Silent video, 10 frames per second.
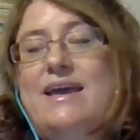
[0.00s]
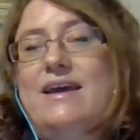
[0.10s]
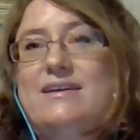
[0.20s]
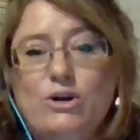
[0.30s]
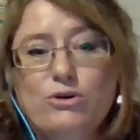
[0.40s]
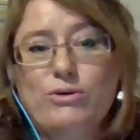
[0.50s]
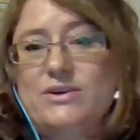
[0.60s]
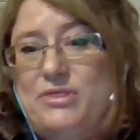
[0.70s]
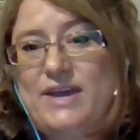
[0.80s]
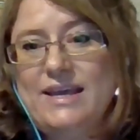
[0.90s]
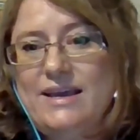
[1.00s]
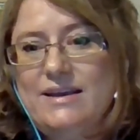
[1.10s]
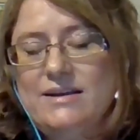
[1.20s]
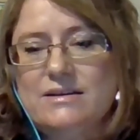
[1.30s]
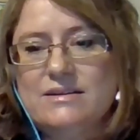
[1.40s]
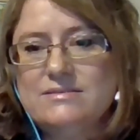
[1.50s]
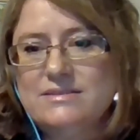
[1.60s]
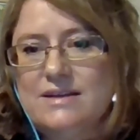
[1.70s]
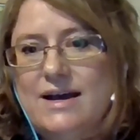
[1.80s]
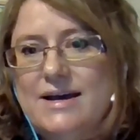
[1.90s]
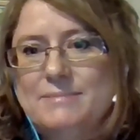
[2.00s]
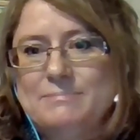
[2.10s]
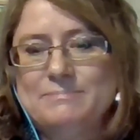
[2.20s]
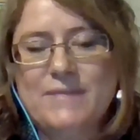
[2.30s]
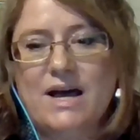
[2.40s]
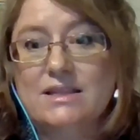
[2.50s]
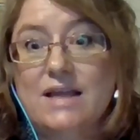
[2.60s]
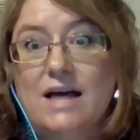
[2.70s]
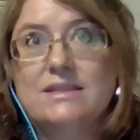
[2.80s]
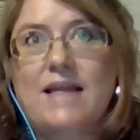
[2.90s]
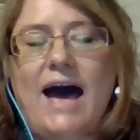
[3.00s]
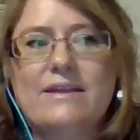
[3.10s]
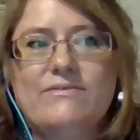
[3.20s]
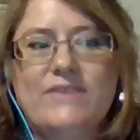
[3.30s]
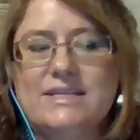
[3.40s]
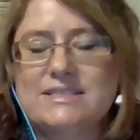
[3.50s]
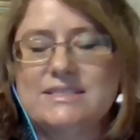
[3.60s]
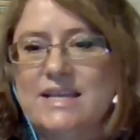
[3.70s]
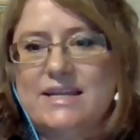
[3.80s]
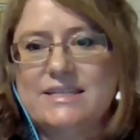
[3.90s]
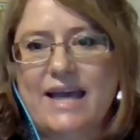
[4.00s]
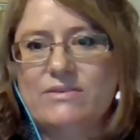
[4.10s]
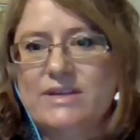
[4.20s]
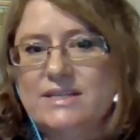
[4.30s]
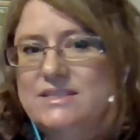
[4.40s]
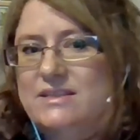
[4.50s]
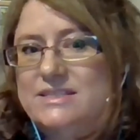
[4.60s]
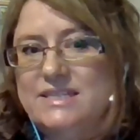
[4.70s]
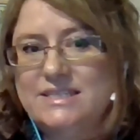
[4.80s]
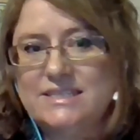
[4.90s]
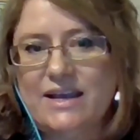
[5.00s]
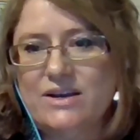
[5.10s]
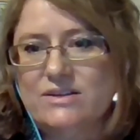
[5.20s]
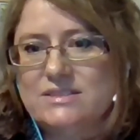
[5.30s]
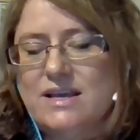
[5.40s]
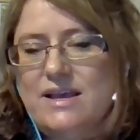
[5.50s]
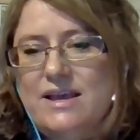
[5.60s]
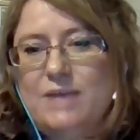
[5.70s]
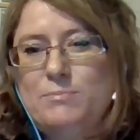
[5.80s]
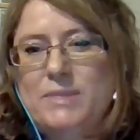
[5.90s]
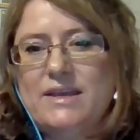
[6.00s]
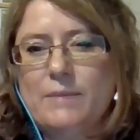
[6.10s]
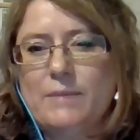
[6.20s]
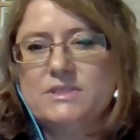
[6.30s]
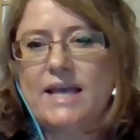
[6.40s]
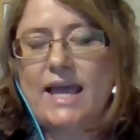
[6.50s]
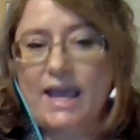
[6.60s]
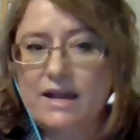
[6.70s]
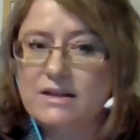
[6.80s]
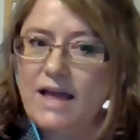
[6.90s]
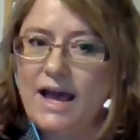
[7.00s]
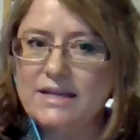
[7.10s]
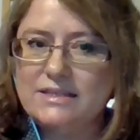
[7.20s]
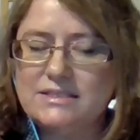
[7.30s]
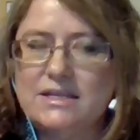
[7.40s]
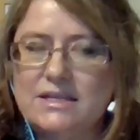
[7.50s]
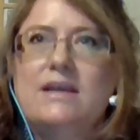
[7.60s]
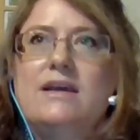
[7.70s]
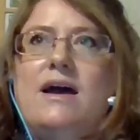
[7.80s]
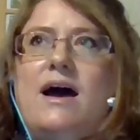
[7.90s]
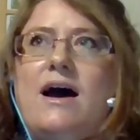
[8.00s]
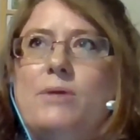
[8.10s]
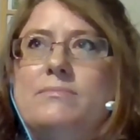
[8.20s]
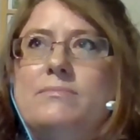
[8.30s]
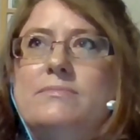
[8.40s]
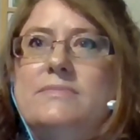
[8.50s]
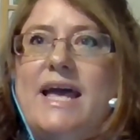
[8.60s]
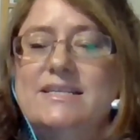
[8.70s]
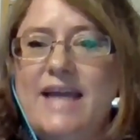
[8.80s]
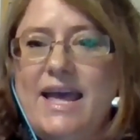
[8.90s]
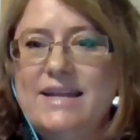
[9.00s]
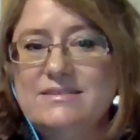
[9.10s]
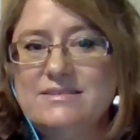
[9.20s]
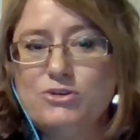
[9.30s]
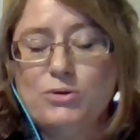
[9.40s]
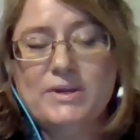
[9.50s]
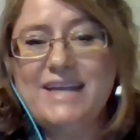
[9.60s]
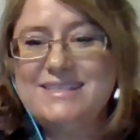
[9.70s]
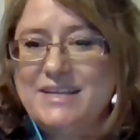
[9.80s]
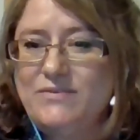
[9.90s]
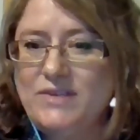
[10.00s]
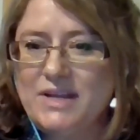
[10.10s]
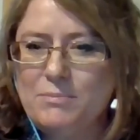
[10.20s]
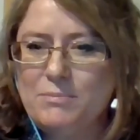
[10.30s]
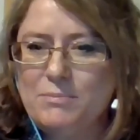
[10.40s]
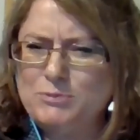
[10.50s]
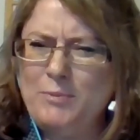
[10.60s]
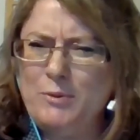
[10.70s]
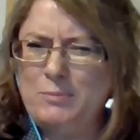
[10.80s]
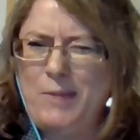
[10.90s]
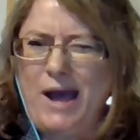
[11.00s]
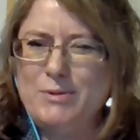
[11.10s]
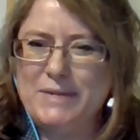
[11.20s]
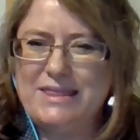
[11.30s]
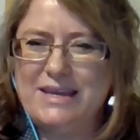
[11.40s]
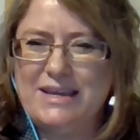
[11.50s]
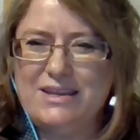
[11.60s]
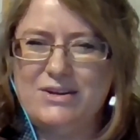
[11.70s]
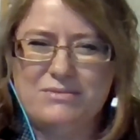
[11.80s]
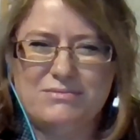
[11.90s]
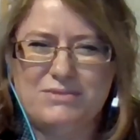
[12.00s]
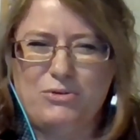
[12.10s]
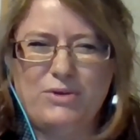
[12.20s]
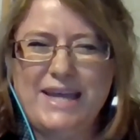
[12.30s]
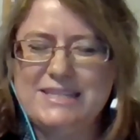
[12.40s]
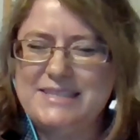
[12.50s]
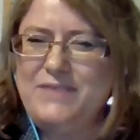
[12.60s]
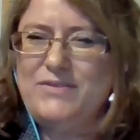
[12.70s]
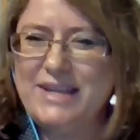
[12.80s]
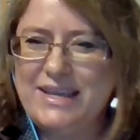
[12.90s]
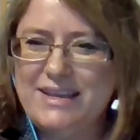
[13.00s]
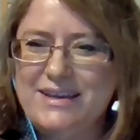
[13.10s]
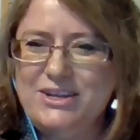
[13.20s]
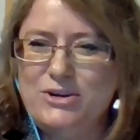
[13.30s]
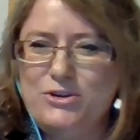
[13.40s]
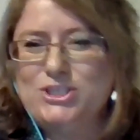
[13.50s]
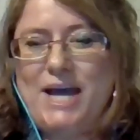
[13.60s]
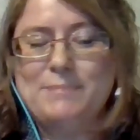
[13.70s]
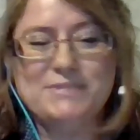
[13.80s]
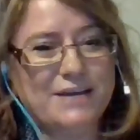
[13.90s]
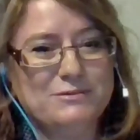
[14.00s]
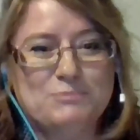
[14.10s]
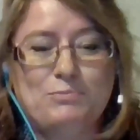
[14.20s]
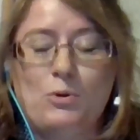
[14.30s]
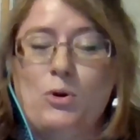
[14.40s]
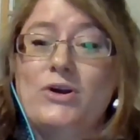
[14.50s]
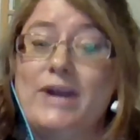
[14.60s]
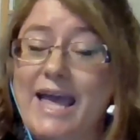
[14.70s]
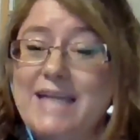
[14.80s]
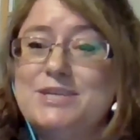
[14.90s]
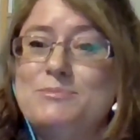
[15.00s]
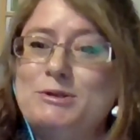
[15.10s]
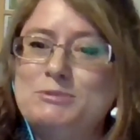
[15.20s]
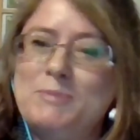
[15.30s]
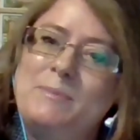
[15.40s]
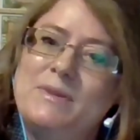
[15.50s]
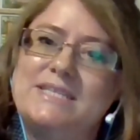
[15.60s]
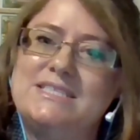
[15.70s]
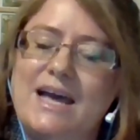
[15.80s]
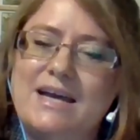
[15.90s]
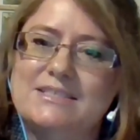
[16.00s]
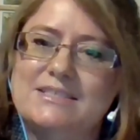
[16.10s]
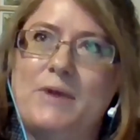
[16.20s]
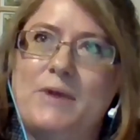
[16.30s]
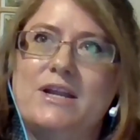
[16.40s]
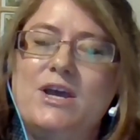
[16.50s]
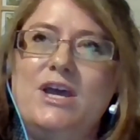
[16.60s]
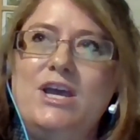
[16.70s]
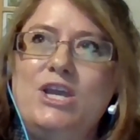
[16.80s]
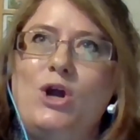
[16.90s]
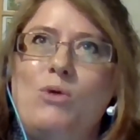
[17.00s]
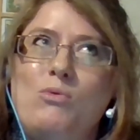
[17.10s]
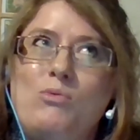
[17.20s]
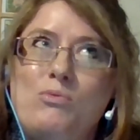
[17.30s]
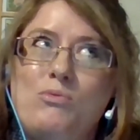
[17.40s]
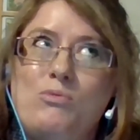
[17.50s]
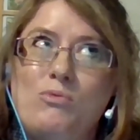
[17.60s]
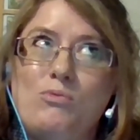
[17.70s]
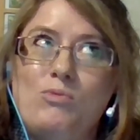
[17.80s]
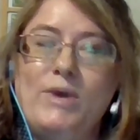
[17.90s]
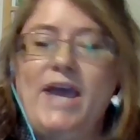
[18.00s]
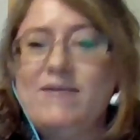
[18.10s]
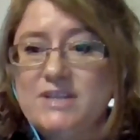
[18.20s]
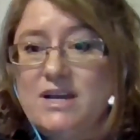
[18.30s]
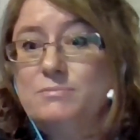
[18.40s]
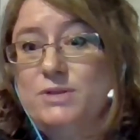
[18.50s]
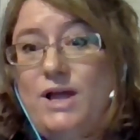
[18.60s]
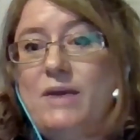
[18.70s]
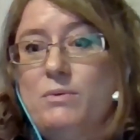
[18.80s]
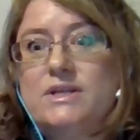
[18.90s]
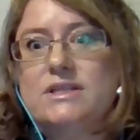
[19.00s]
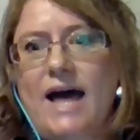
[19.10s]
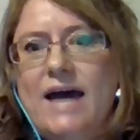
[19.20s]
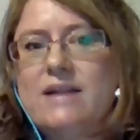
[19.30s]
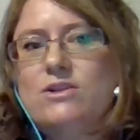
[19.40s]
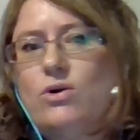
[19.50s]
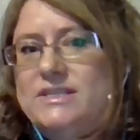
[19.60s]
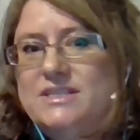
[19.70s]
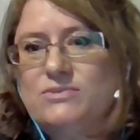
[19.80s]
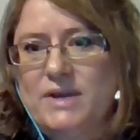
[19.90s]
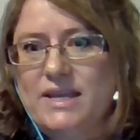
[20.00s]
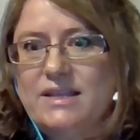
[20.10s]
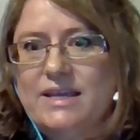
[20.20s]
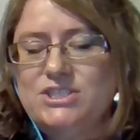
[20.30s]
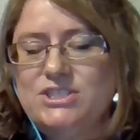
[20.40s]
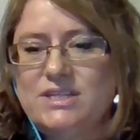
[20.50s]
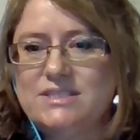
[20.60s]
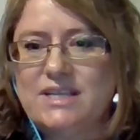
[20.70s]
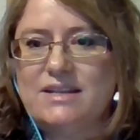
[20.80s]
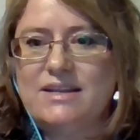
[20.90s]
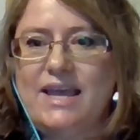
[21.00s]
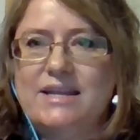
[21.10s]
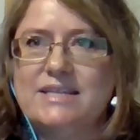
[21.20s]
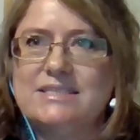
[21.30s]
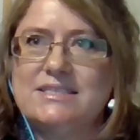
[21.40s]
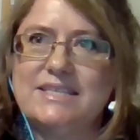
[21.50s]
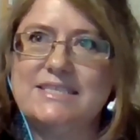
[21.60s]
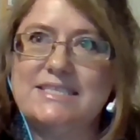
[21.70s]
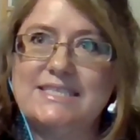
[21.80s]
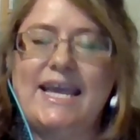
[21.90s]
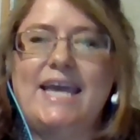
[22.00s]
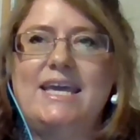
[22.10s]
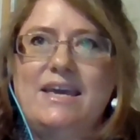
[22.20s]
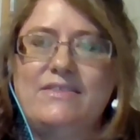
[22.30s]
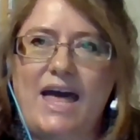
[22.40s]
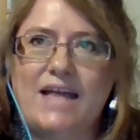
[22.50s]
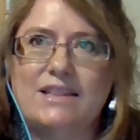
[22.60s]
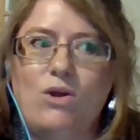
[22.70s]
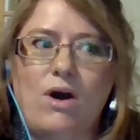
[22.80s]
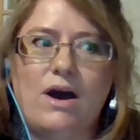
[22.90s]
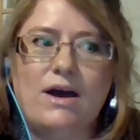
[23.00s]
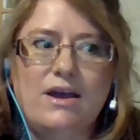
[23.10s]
critical thinking. A lot of it is getting down into the details and being able to analyze. And creativity. Most people would probably think, creativity, your job sounds boring. And to most people it does, but, you know, we have to comply with a lot of laws and regulations, and it's taking that law,